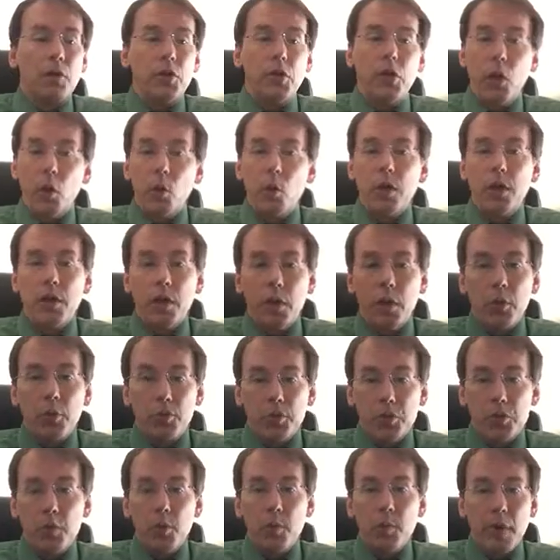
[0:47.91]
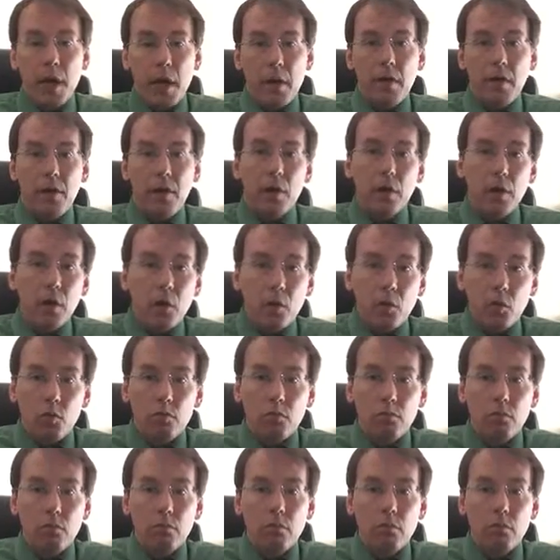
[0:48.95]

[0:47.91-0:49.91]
No one knows you better than you.